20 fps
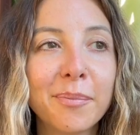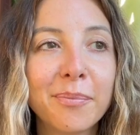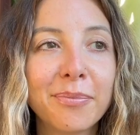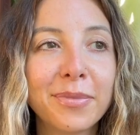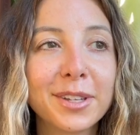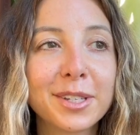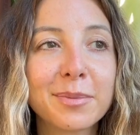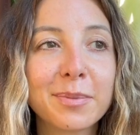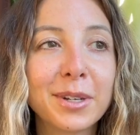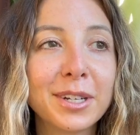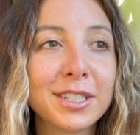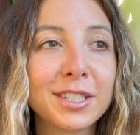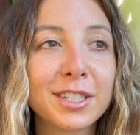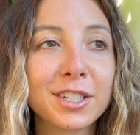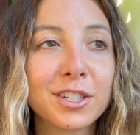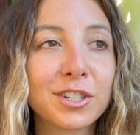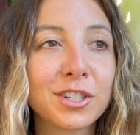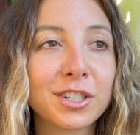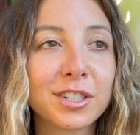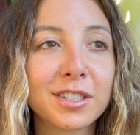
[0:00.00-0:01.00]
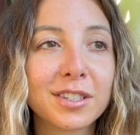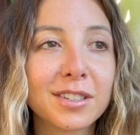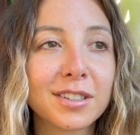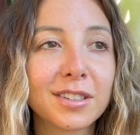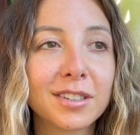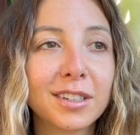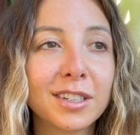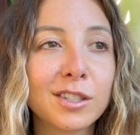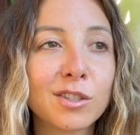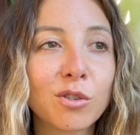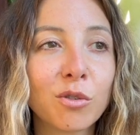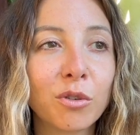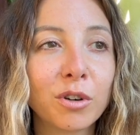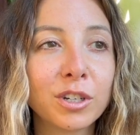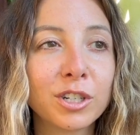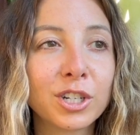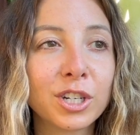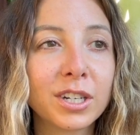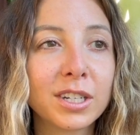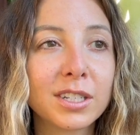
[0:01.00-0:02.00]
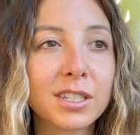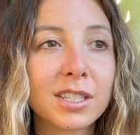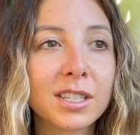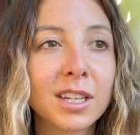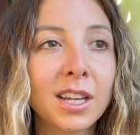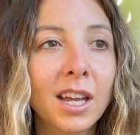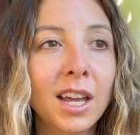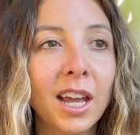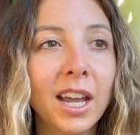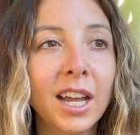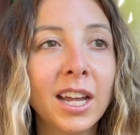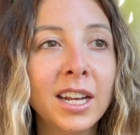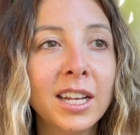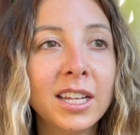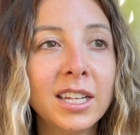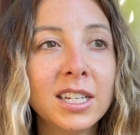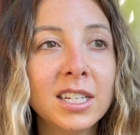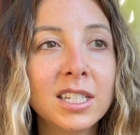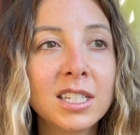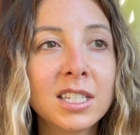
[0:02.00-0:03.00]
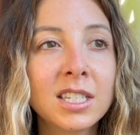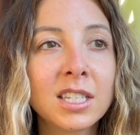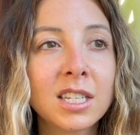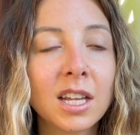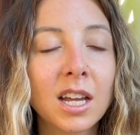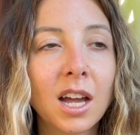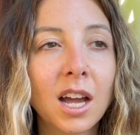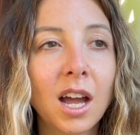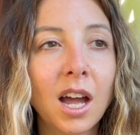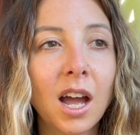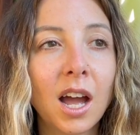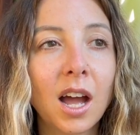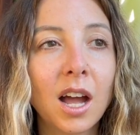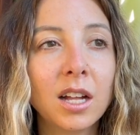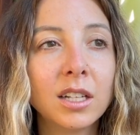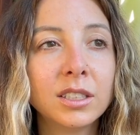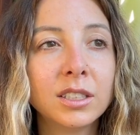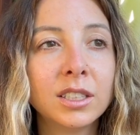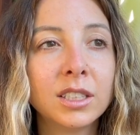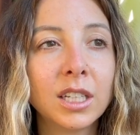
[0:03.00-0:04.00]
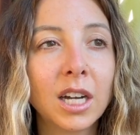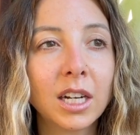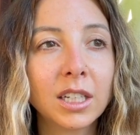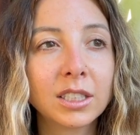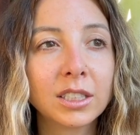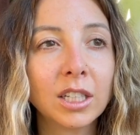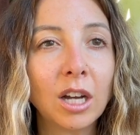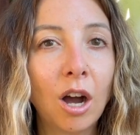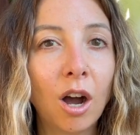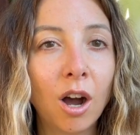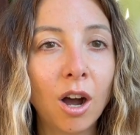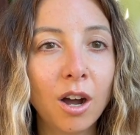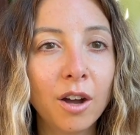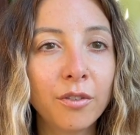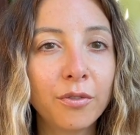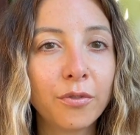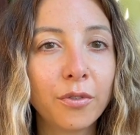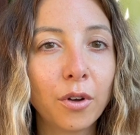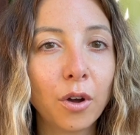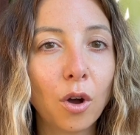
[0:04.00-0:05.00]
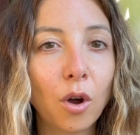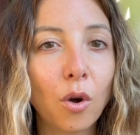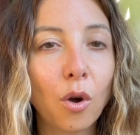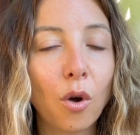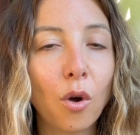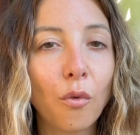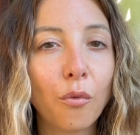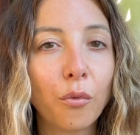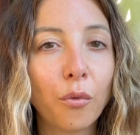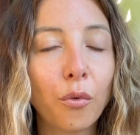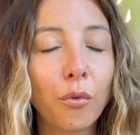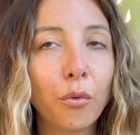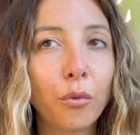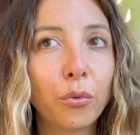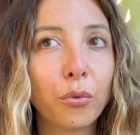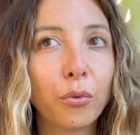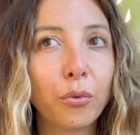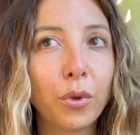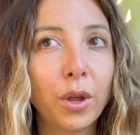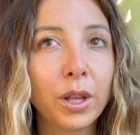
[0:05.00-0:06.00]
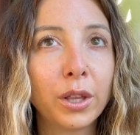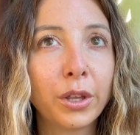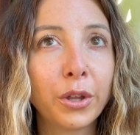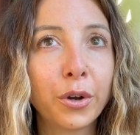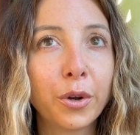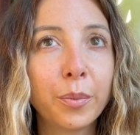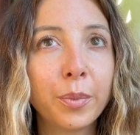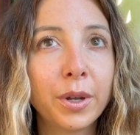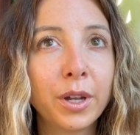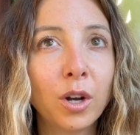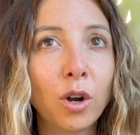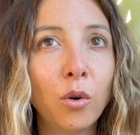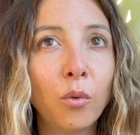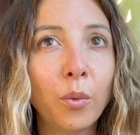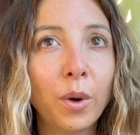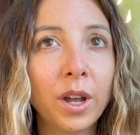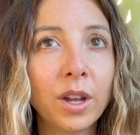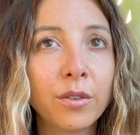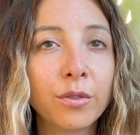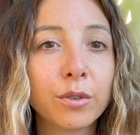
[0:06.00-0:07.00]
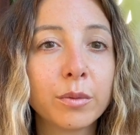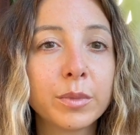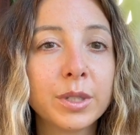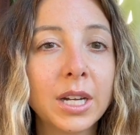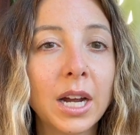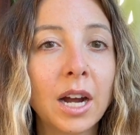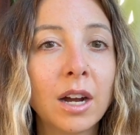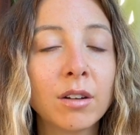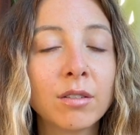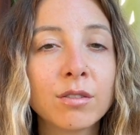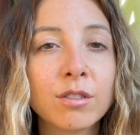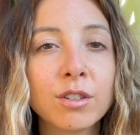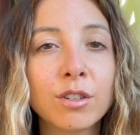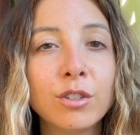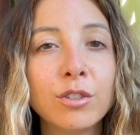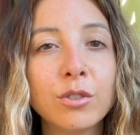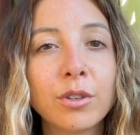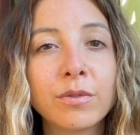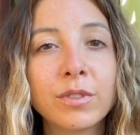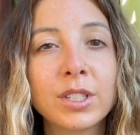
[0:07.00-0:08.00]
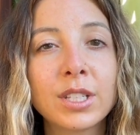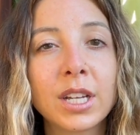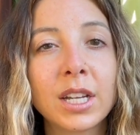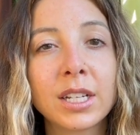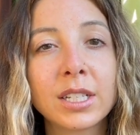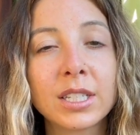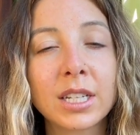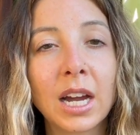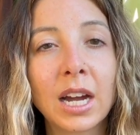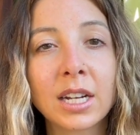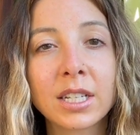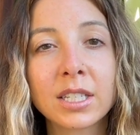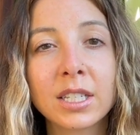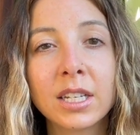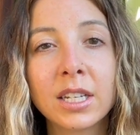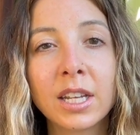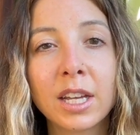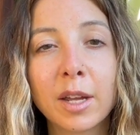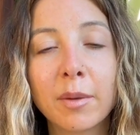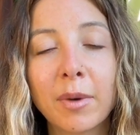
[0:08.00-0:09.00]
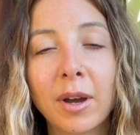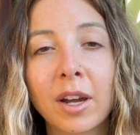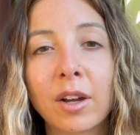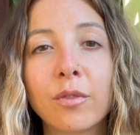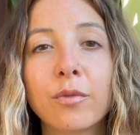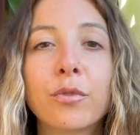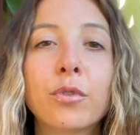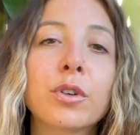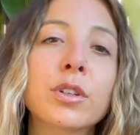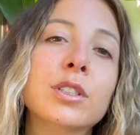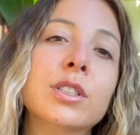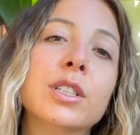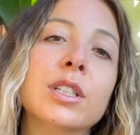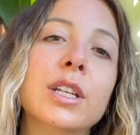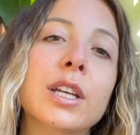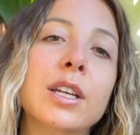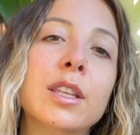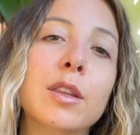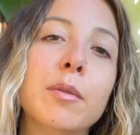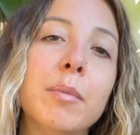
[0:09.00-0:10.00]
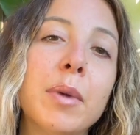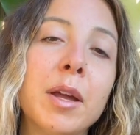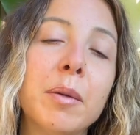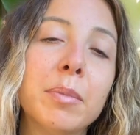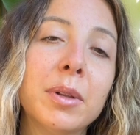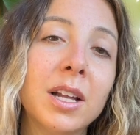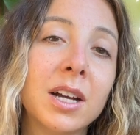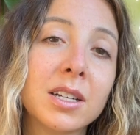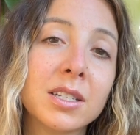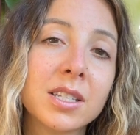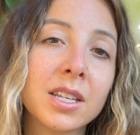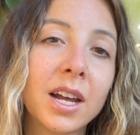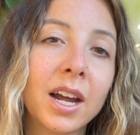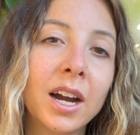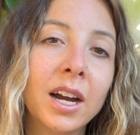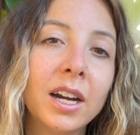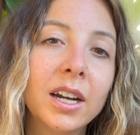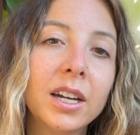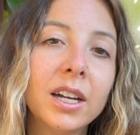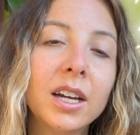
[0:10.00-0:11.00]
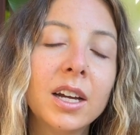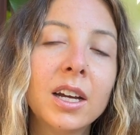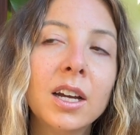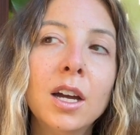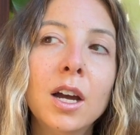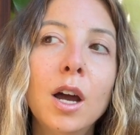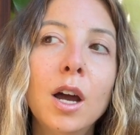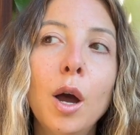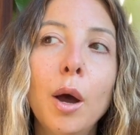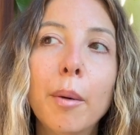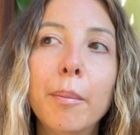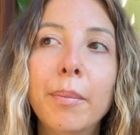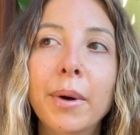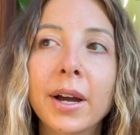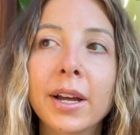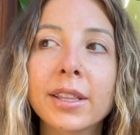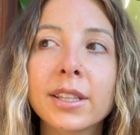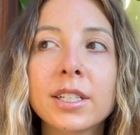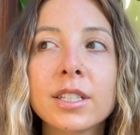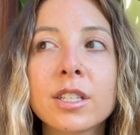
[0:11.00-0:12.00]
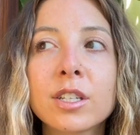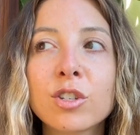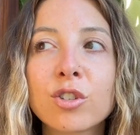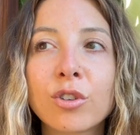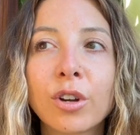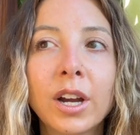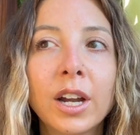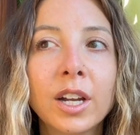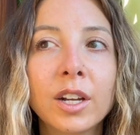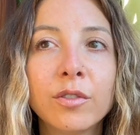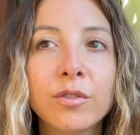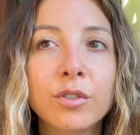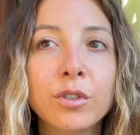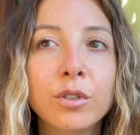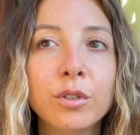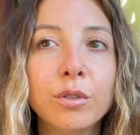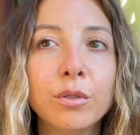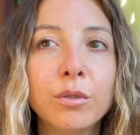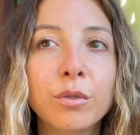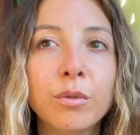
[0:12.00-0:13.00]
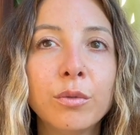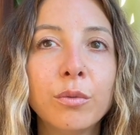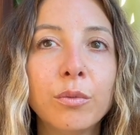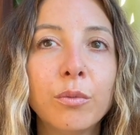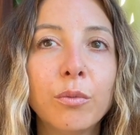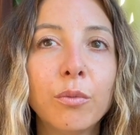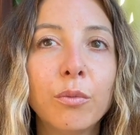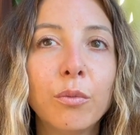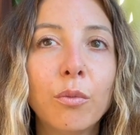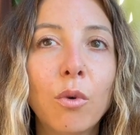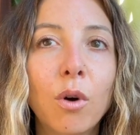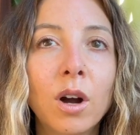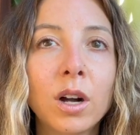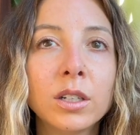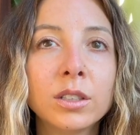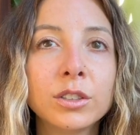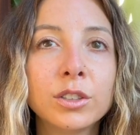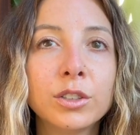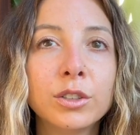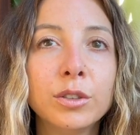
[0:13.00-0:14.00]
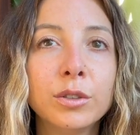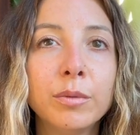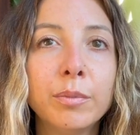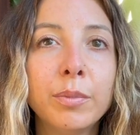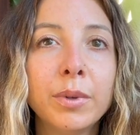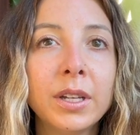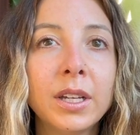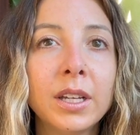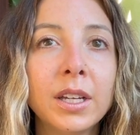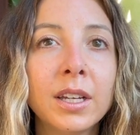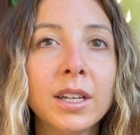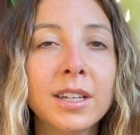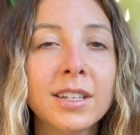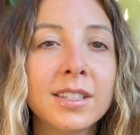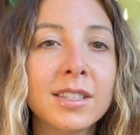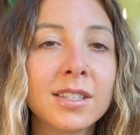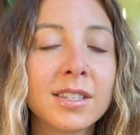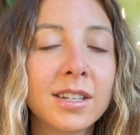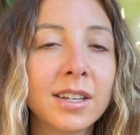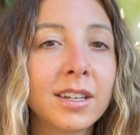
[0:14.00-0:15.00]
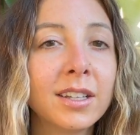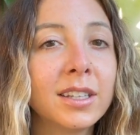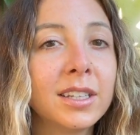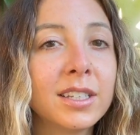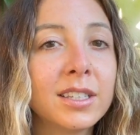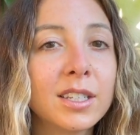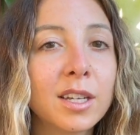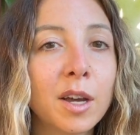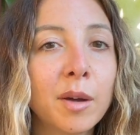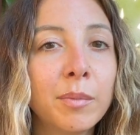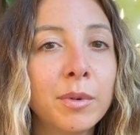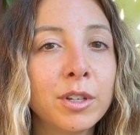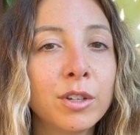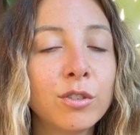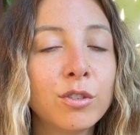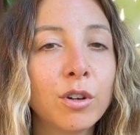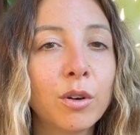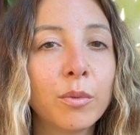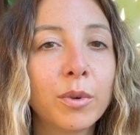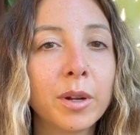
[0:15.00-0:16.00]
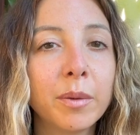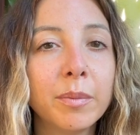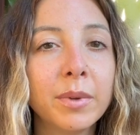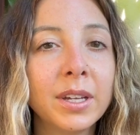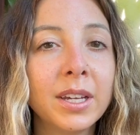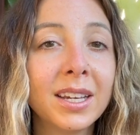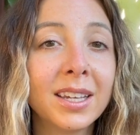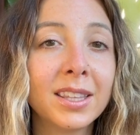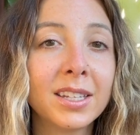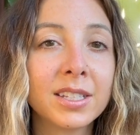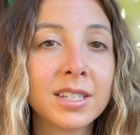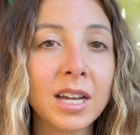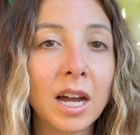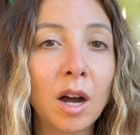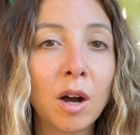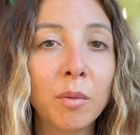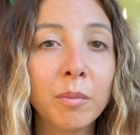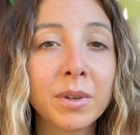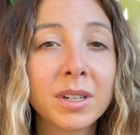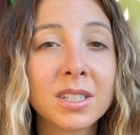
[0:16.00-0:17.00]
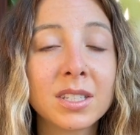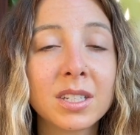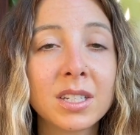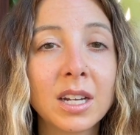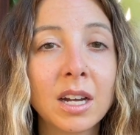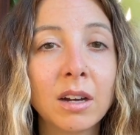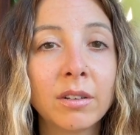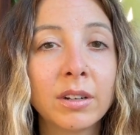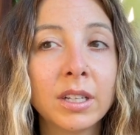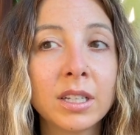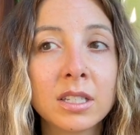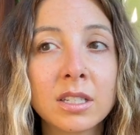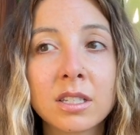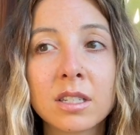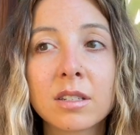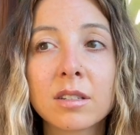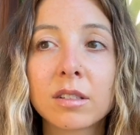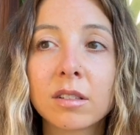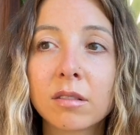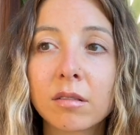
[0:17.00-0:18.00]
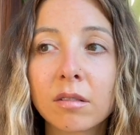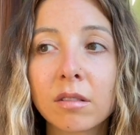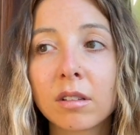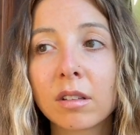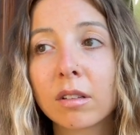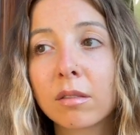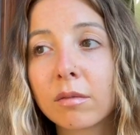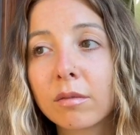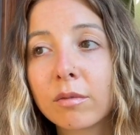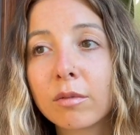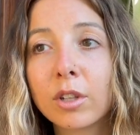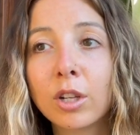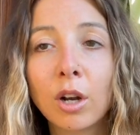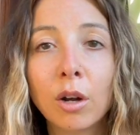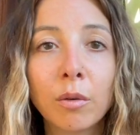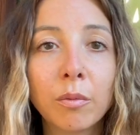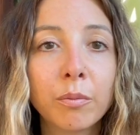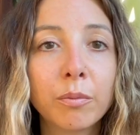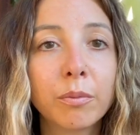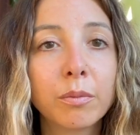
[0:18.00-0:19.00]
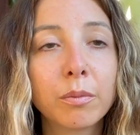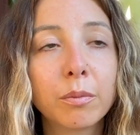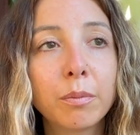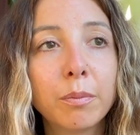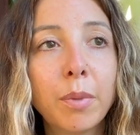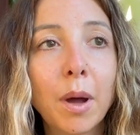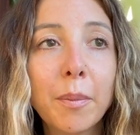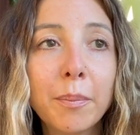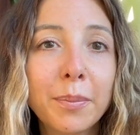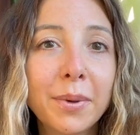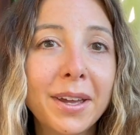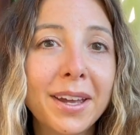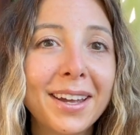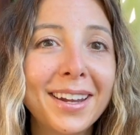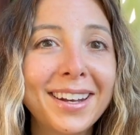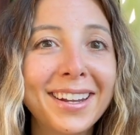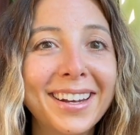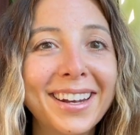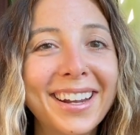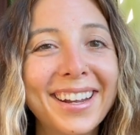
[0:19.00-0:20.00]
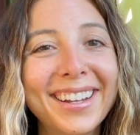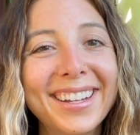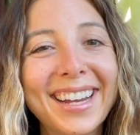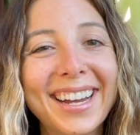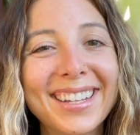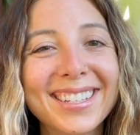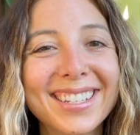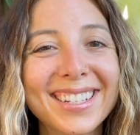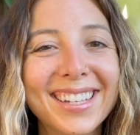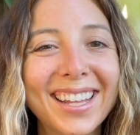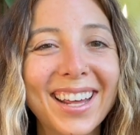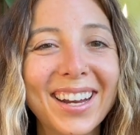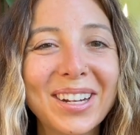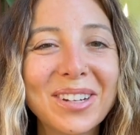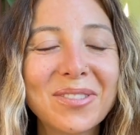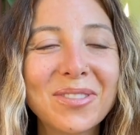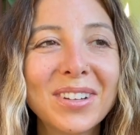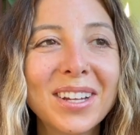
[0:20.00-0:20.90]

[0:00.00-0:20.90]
This place is just, it's gorgeous. It is ducked off a little bit away from town. So you do have to take a taxi to get back and forth to like the main plaza area. But this is great if you want to be in Sayulita, but you don't want to be in the town, because the town is, you know, bumping and it has a lot of